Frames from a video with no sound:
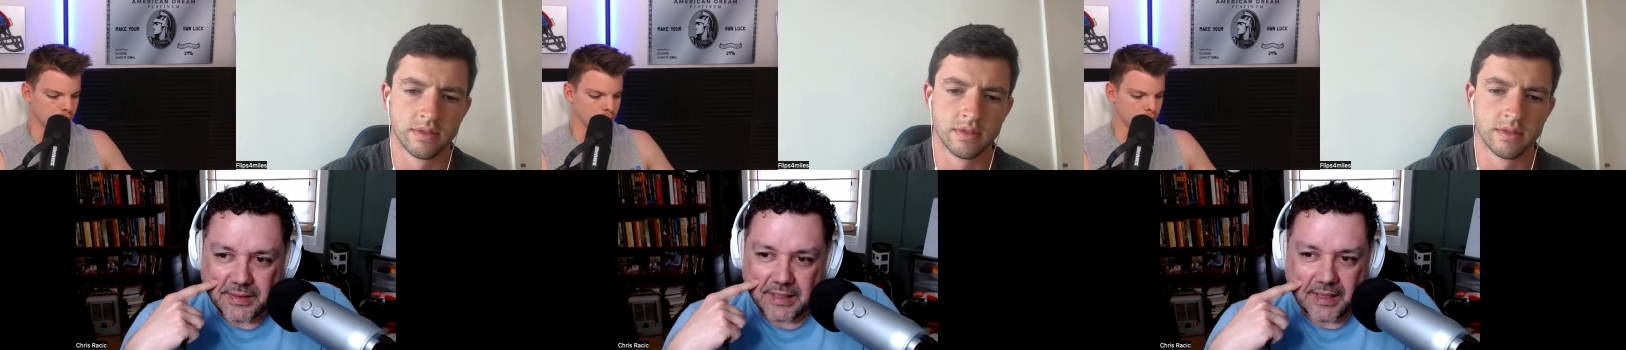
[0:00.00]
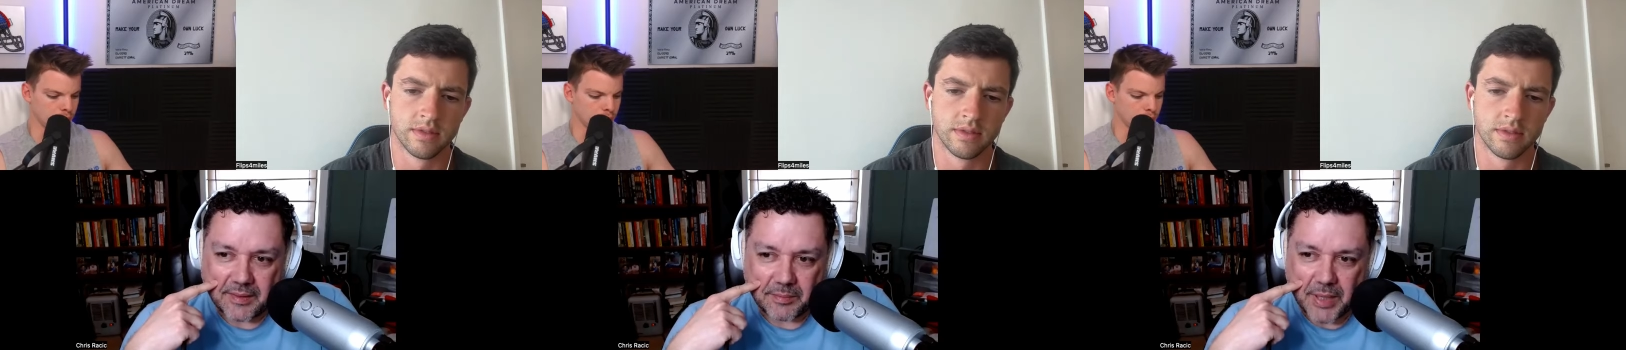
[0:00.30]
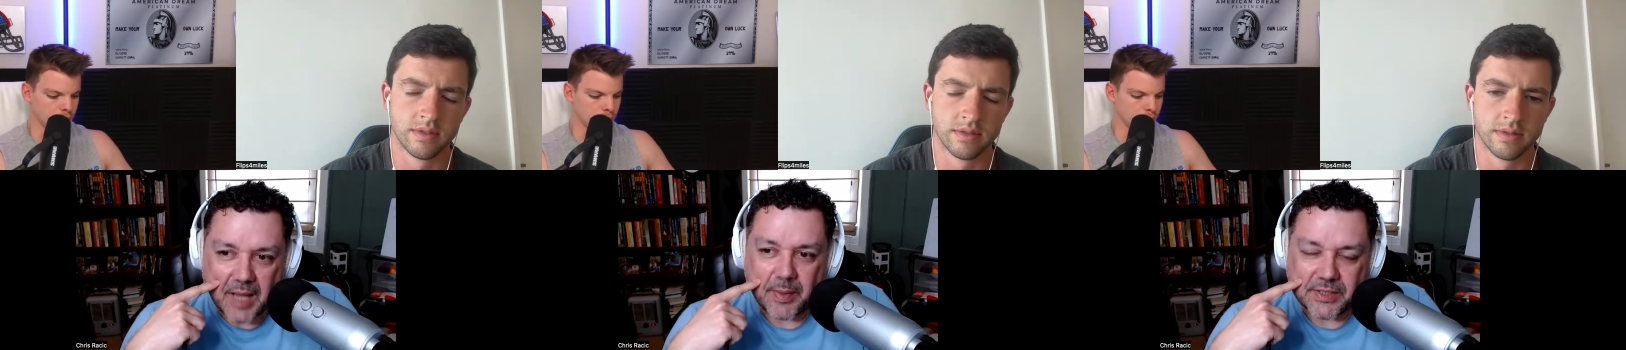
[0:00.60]
Speaker 1: and and
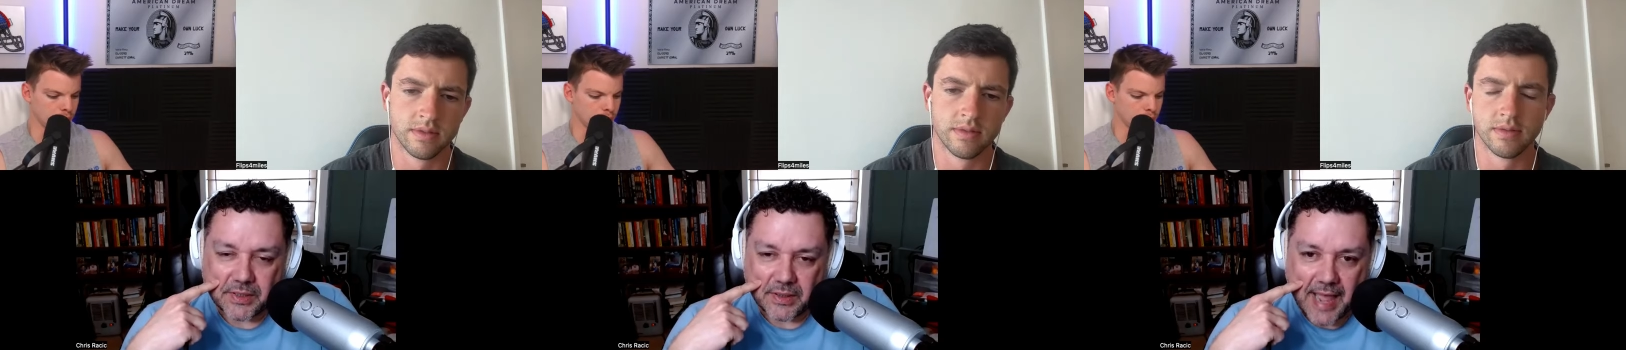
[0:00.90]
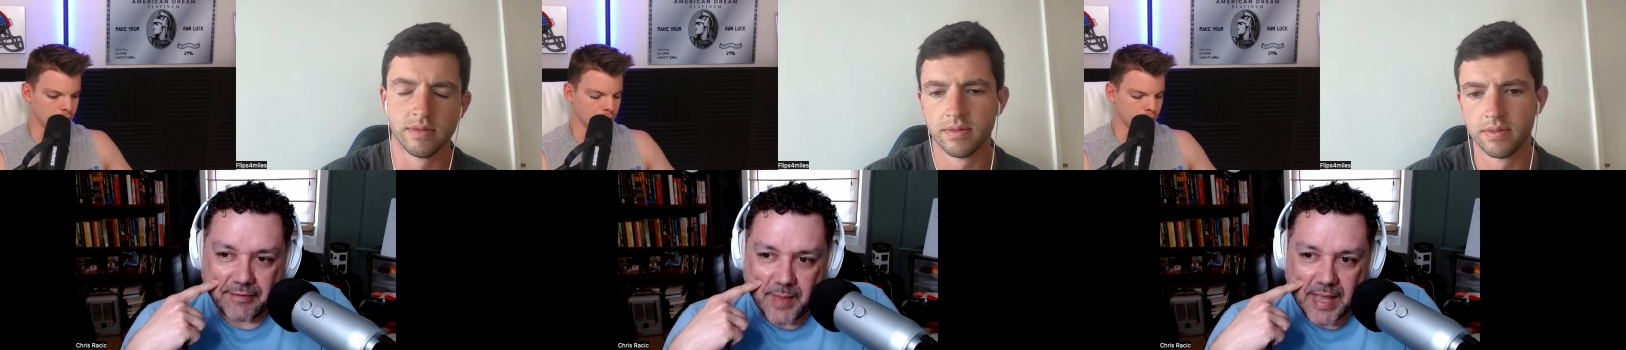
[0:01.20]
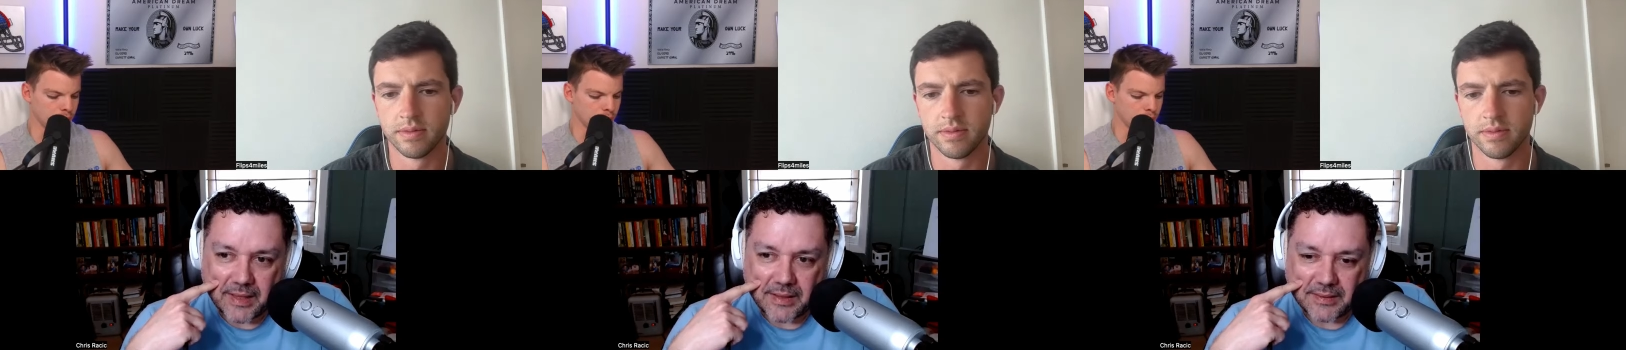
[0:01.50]
Blockbuster laughed him
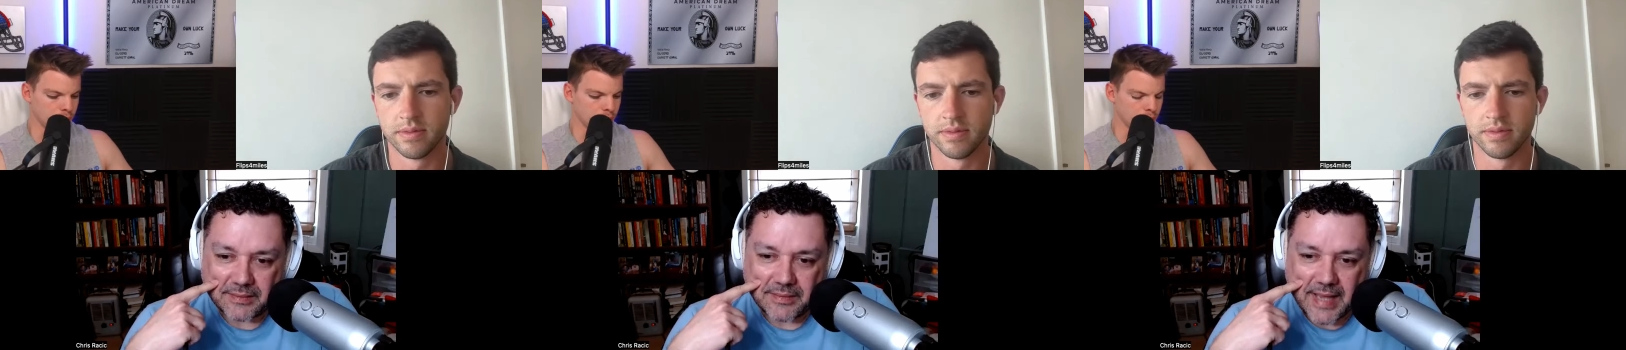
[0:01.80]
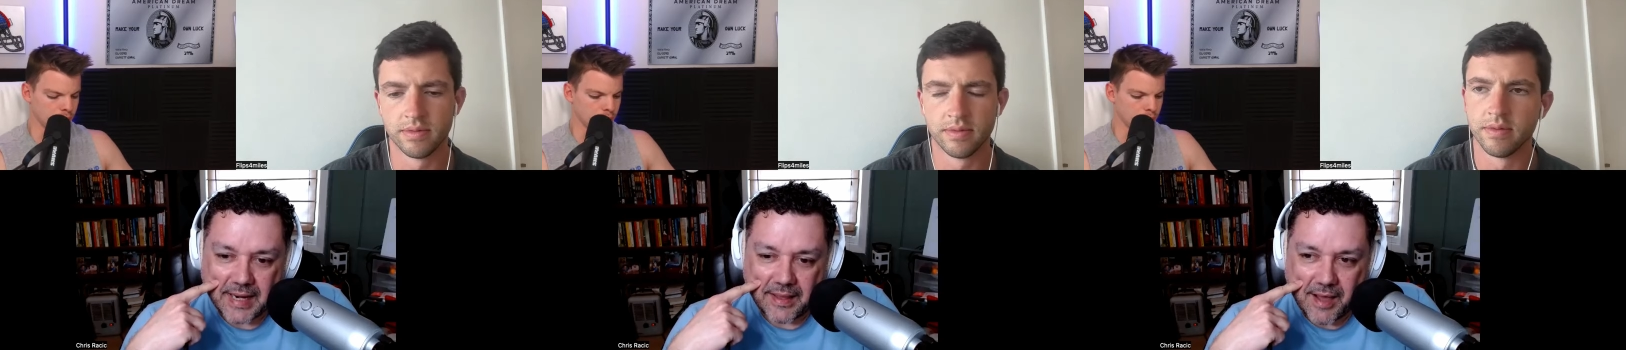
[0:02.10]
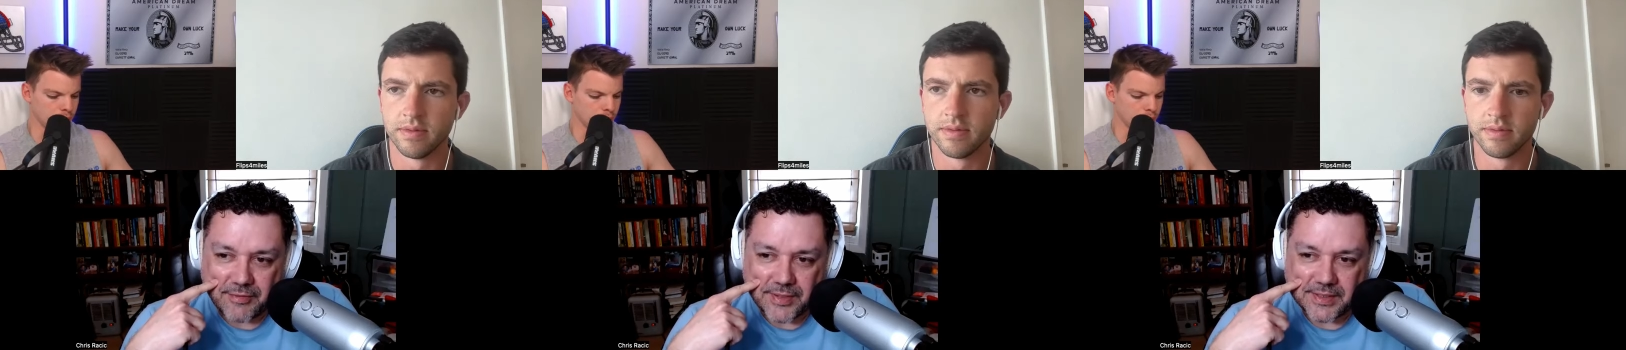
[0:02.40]
out of the out of the
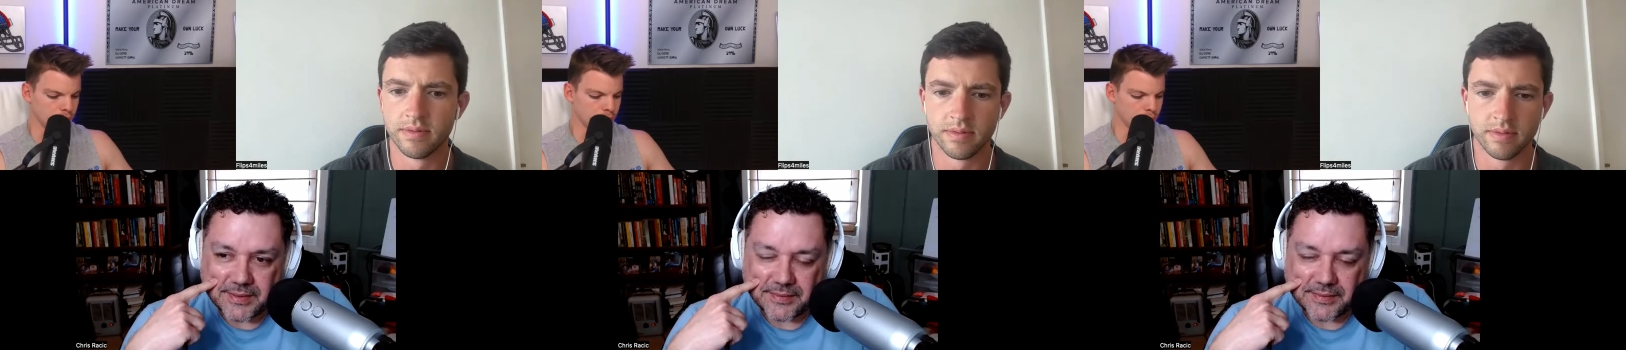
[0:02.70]
office.